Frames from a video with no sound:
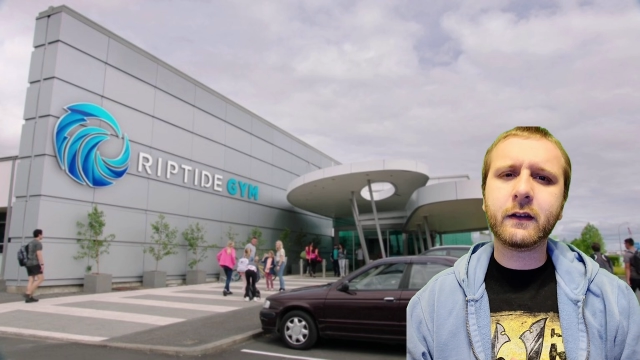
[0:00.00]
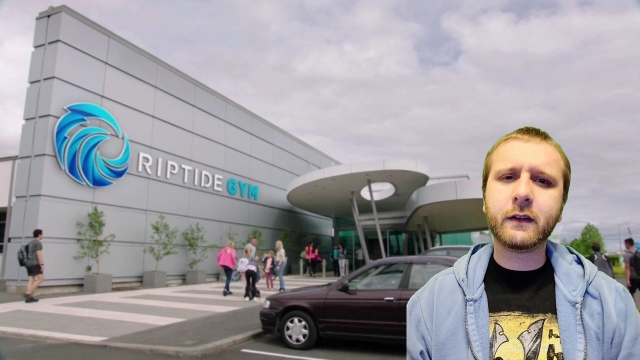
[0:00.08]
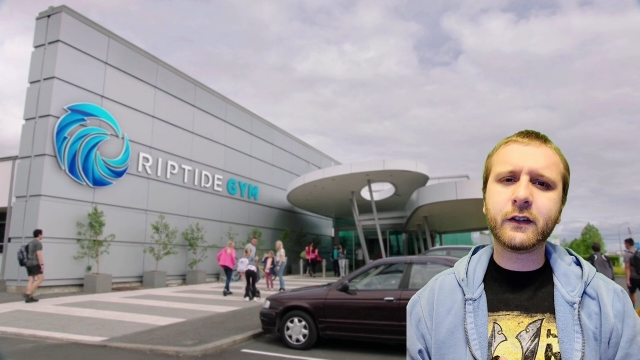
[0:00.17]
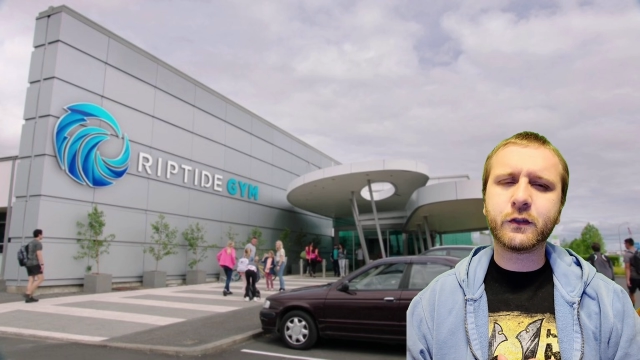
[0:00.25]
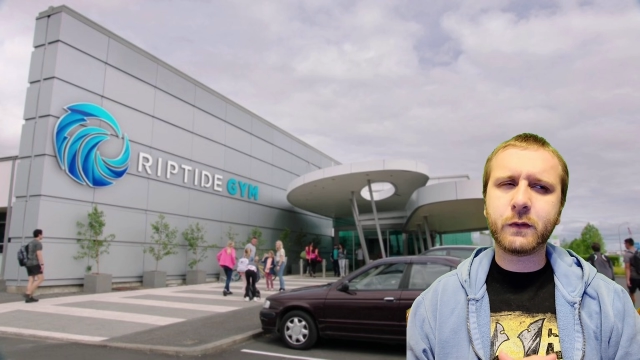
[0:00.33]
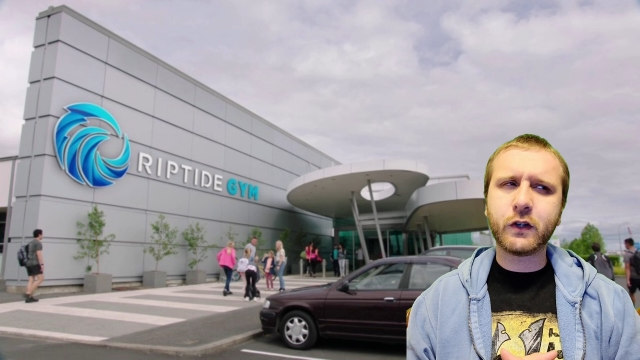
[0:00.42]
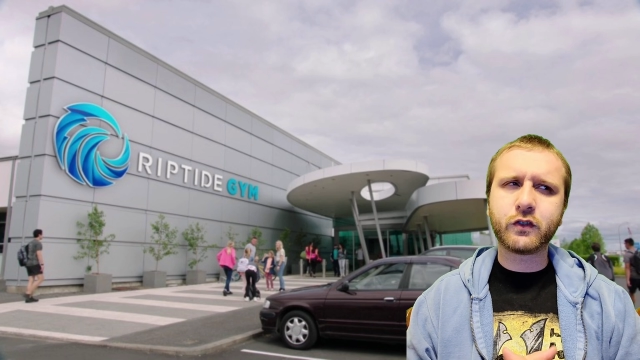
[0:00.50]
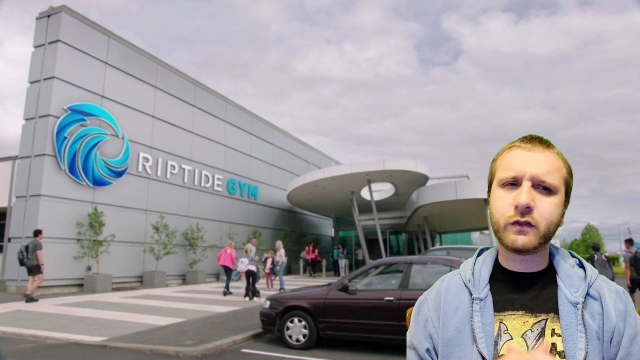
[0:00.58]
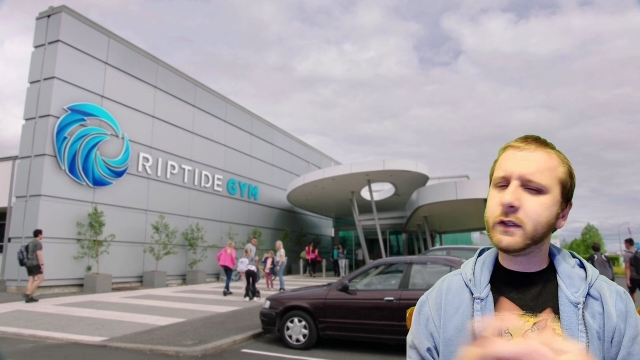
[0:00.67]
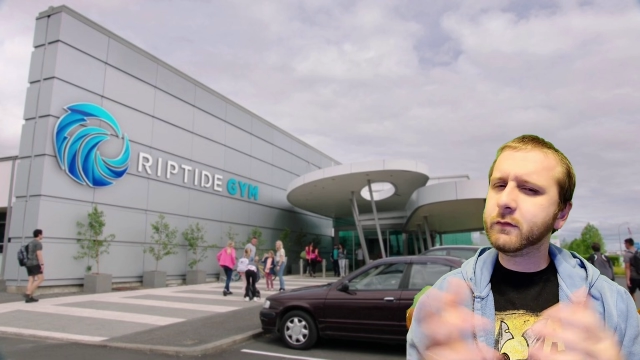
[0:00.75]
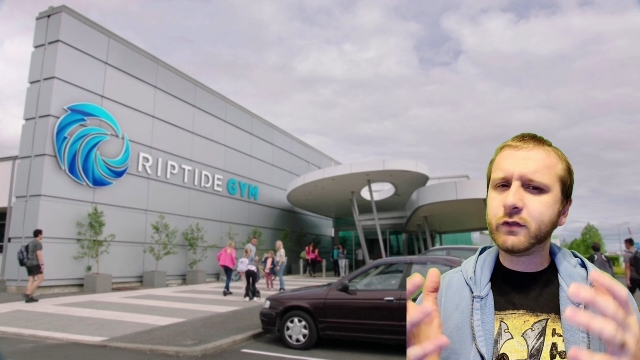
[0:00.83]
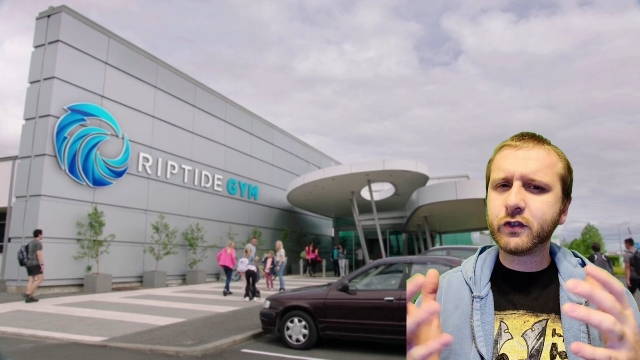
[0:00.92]

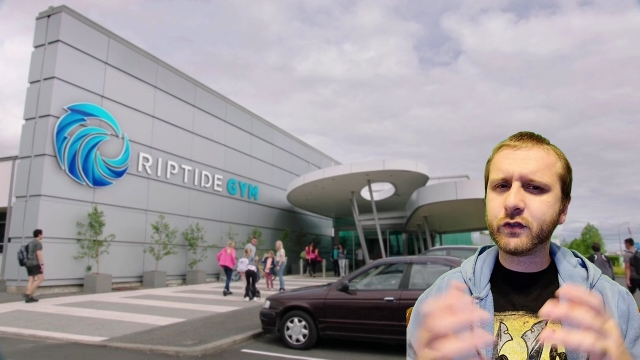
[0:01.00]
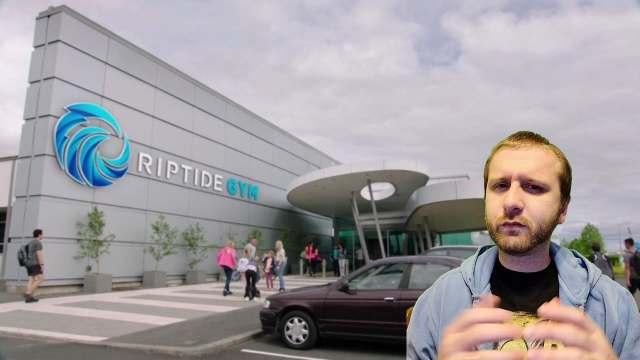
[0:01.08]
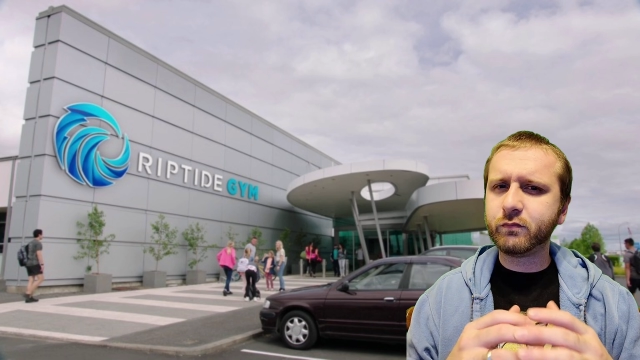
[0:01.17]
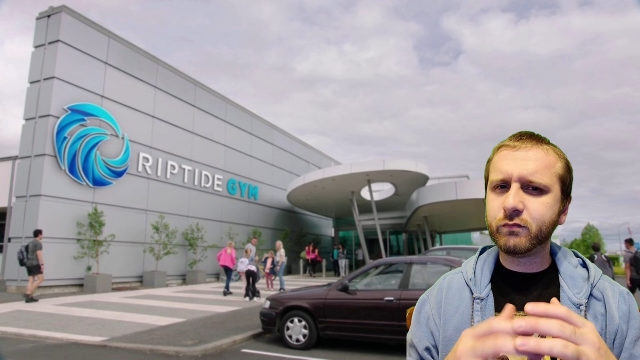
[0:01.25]
especially just,